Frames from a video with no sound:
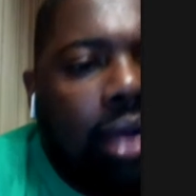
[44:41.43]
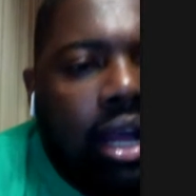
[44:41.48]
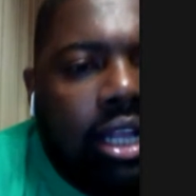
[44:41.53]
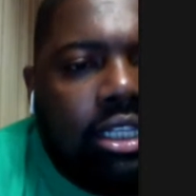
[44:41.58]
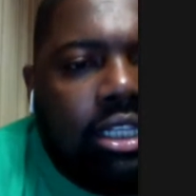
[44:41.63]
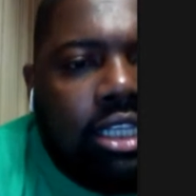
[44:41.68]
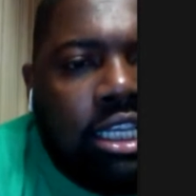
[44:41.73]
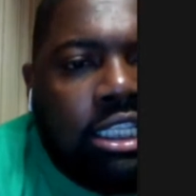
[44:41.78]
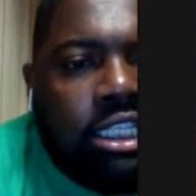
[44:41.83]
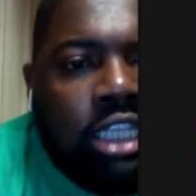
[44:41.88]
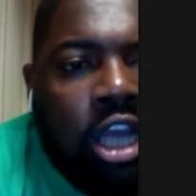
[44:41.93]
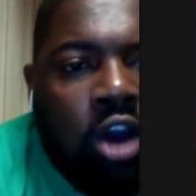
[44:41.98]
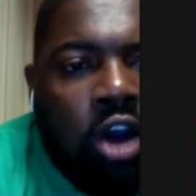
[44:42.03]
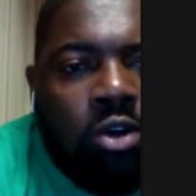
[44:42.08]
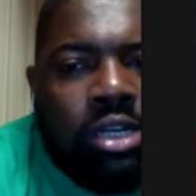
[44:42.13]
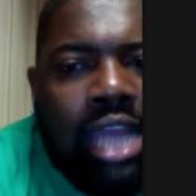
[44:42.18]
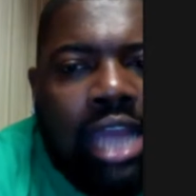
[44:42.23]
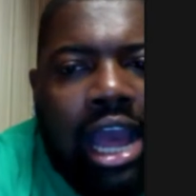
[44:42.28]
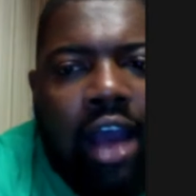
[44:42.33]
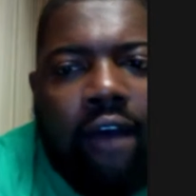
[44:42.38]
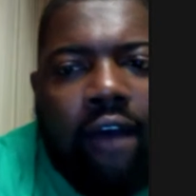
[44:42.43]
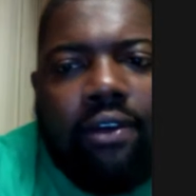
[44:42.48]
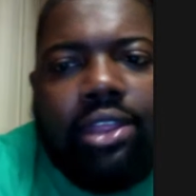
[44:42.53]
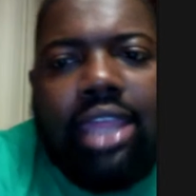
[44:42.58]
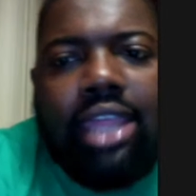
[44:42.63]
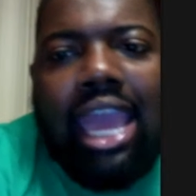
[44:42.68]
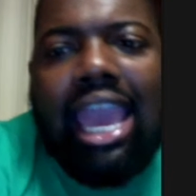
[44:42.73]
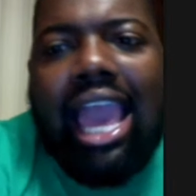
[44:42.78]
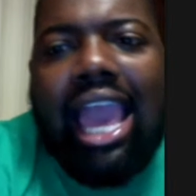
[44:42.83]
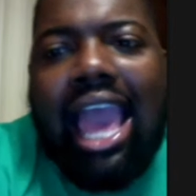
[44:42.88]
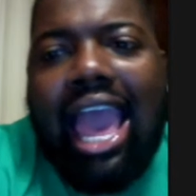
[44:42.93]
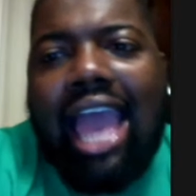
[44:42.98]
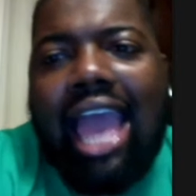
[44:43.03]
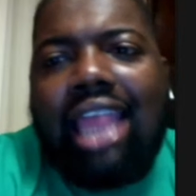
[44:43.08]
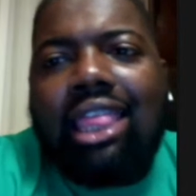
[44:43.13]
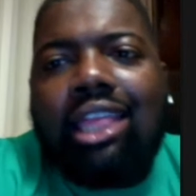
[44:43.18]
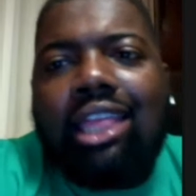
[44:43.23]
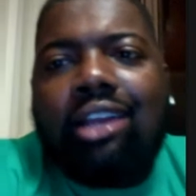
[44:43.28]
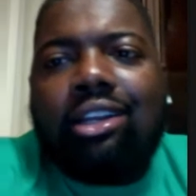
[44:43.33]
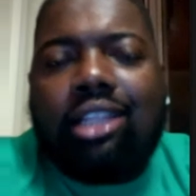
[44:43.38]
Bro, just go down. They
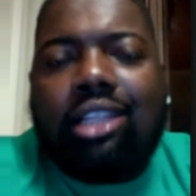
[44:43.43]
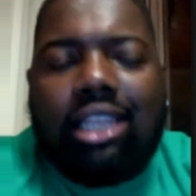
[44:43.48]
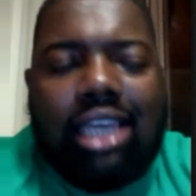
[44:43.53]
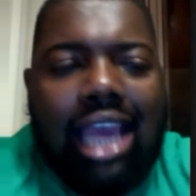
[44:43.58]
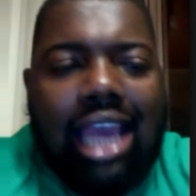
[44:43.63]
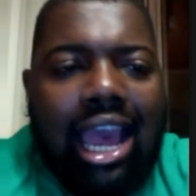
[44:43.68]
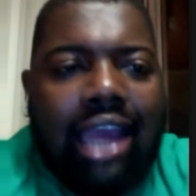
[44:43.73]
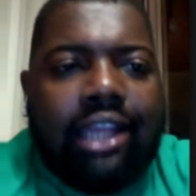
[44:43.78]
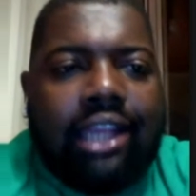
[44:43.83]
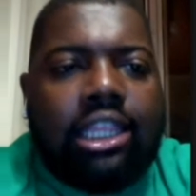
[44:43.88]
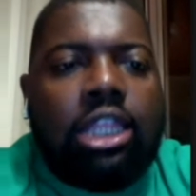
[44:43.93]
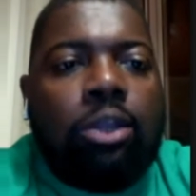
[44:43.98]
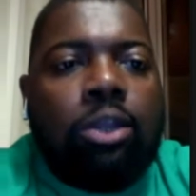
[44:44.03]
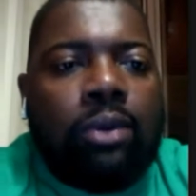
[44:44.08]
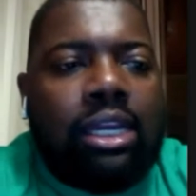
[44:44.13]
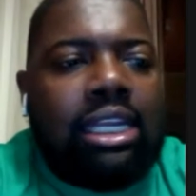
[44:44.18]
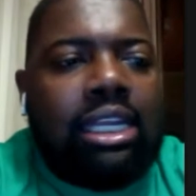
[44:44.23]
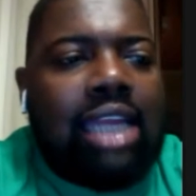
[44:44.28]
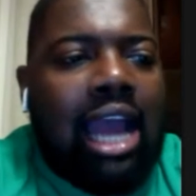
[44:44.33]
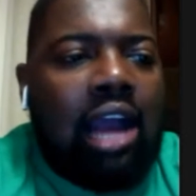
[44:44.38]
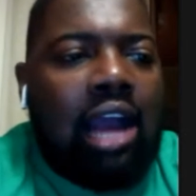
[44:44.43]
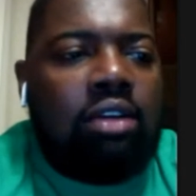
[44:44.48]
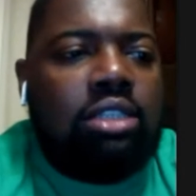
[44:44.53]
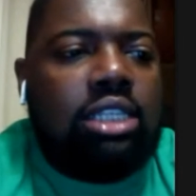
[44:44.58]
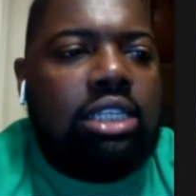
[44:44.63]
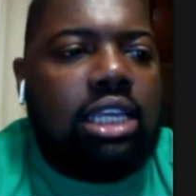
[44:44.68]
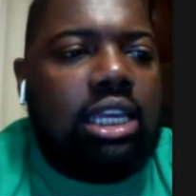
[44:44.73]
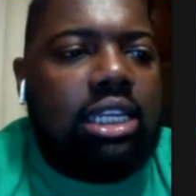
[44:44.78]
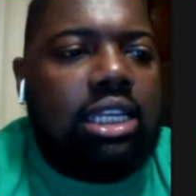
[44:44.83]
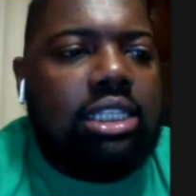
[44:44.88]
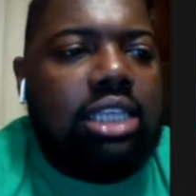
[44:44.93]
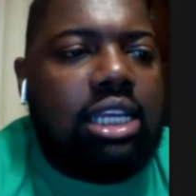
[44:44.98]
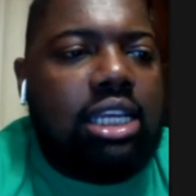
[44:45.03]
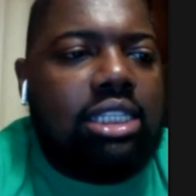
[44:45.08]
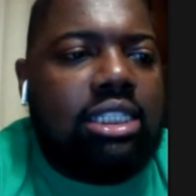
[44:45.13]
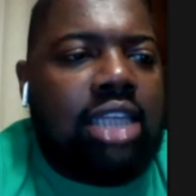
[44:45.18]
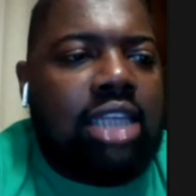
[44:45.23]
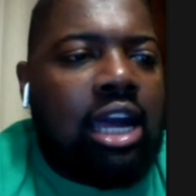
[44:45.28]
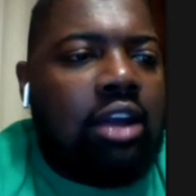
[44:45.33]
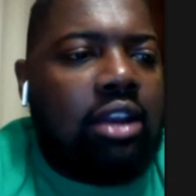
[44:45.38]
literally had 3 downs to get a
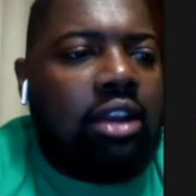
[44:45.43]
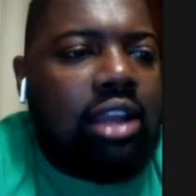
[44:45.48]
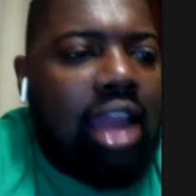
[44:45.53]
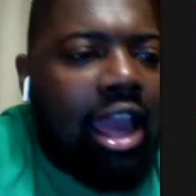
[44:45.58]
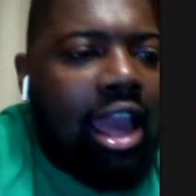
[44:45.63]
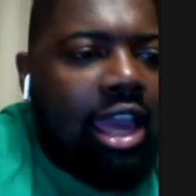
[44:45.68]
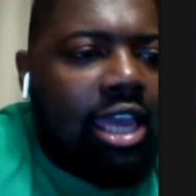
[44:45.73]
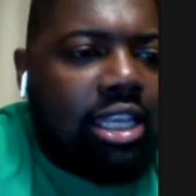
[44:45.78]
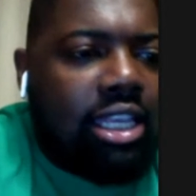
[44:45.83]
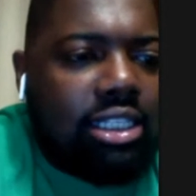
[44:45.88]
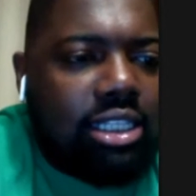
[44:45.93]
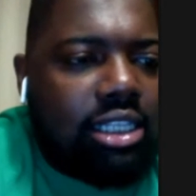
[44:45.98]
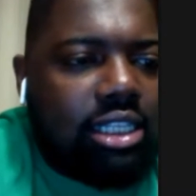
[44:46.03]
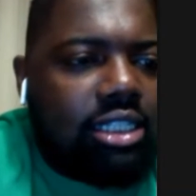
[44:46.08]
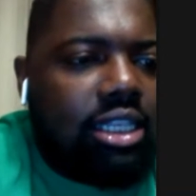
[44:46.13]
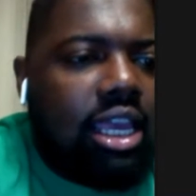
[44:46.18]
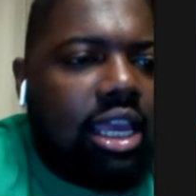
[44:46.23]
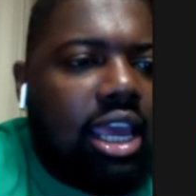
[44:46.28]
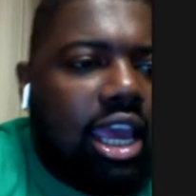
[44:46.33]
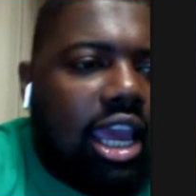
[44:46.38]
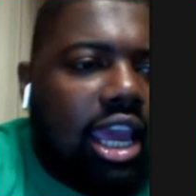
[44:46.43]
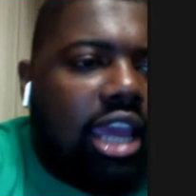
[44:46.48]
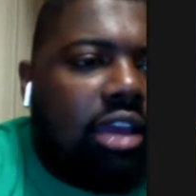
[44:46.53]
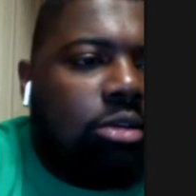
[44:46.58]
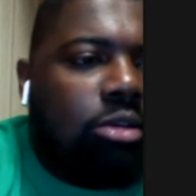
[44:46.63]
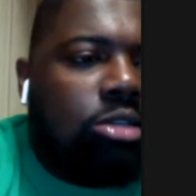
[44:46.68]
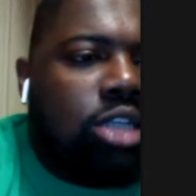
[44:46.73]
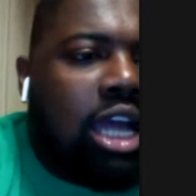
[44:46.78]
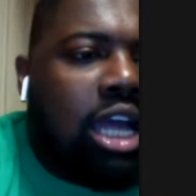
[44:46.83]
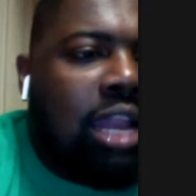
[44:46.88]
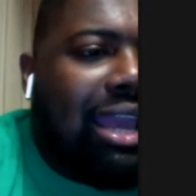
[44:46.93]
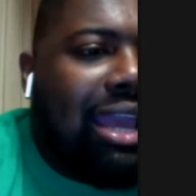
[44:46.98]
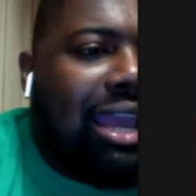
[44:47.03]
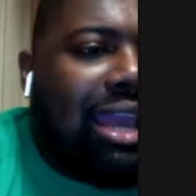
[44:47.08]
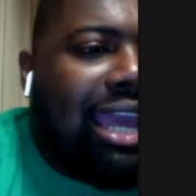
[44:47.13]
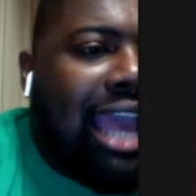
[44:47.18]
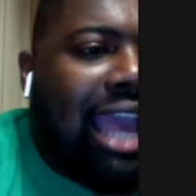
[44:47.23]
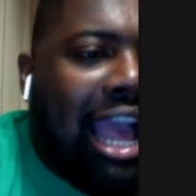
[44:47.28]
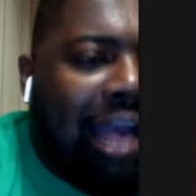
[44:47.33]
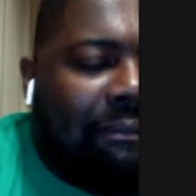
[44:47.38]
touchdown in that instance, and he was trying
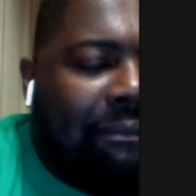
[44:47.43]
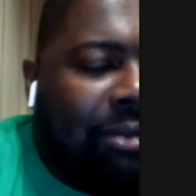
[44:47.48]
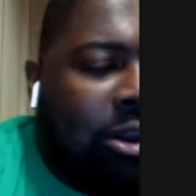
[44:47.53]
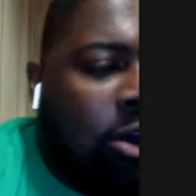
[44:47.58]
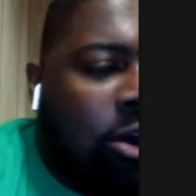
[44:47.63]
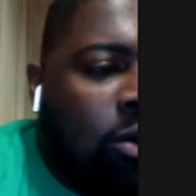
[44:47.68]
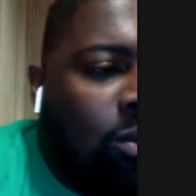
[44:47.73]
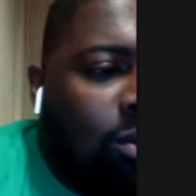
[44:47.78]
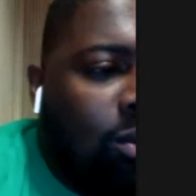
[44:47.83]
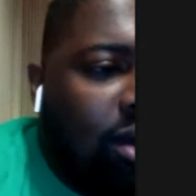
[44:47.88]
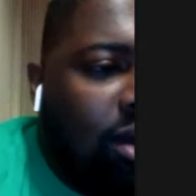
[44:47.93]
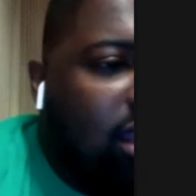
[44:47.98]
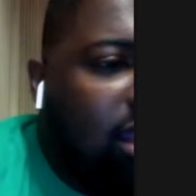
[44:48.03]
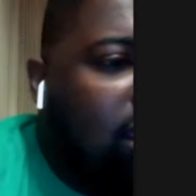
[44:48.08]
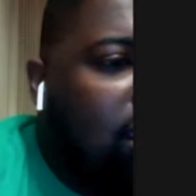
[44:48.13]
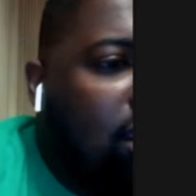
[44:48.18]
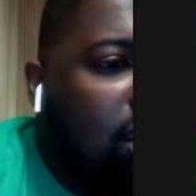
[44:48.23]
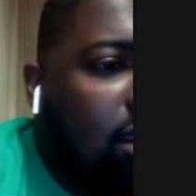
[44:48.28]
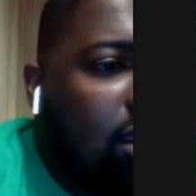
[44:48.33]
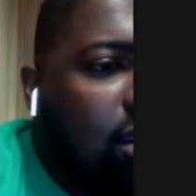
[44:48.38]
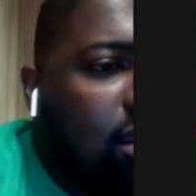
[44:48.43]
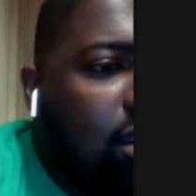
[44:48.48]
to make it happen on one.